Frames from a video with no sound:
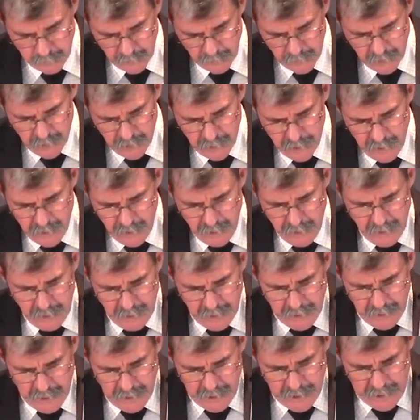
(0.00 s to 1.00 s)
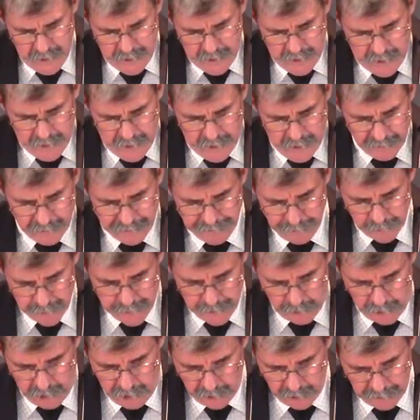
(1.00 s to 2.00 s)
A
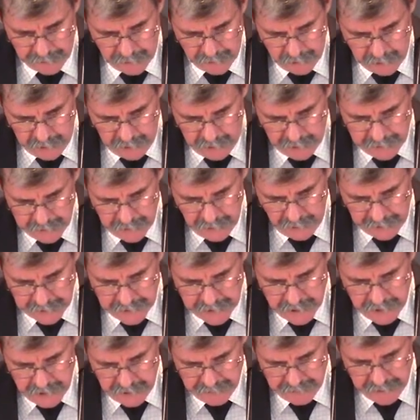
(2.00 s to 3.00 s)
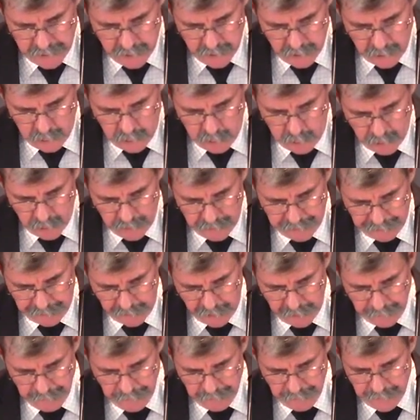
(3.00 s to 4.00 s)
further article I'd like to give you a quote
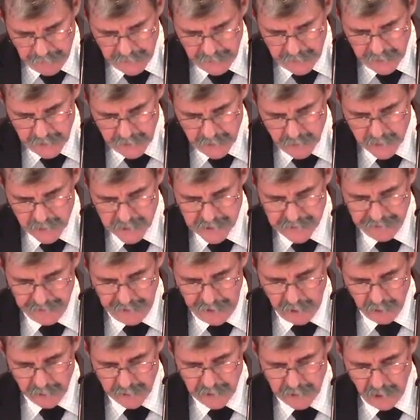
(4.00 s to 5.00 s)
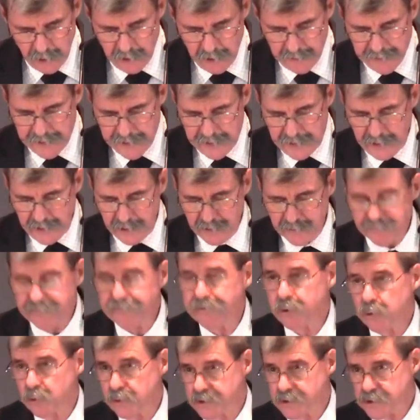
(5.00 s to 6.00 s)
from was found on the
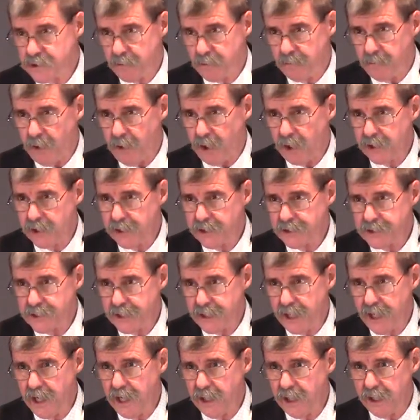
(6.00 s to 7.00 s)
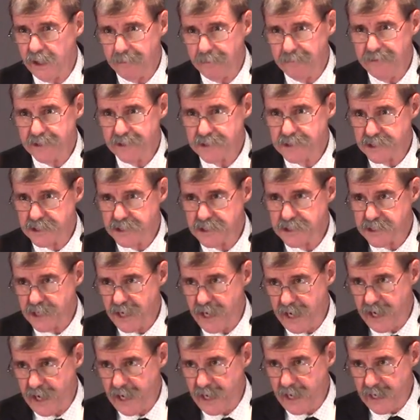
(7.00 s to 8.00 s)
Influencer Marketing Hub. This is
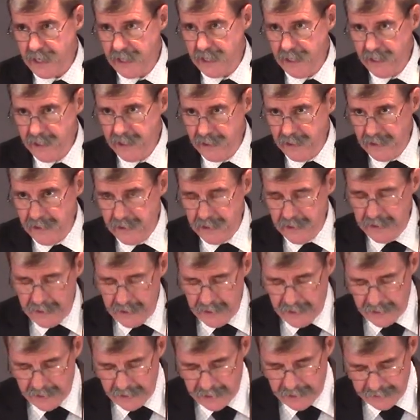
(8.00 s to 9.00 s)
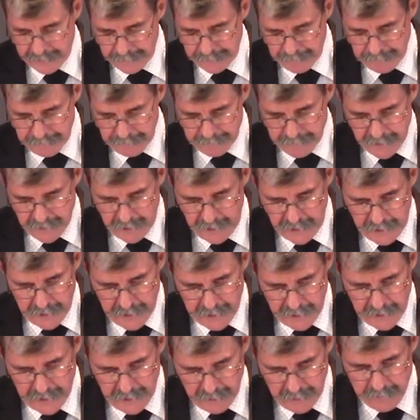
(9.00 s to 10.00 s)
a, uh,
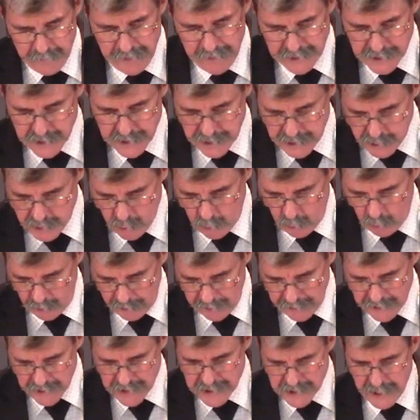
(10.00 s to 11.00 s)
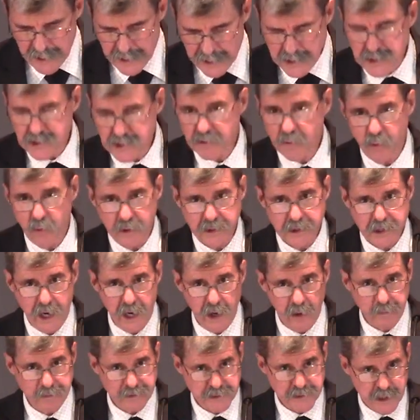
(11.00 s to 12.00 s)
a business organization which
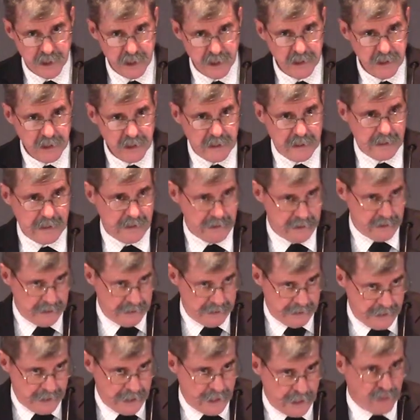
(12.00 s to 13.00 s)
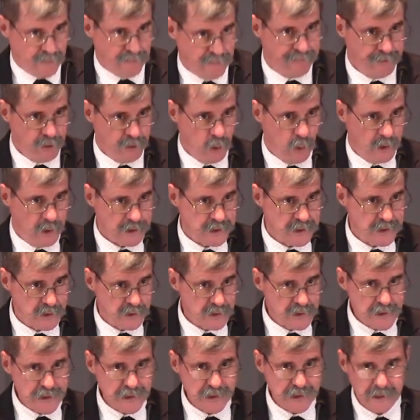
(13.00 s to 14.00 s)
helps
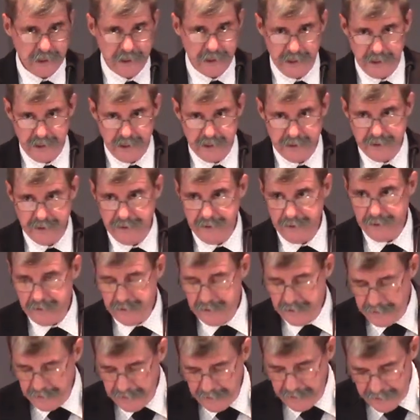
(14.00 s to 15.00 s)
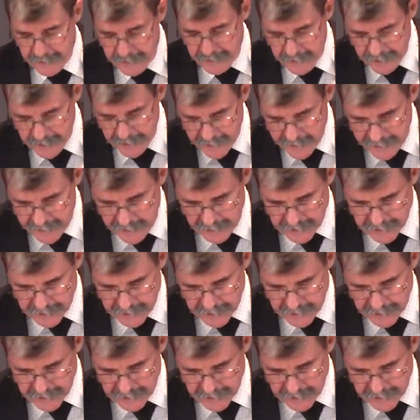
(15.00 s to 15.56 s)
influencers get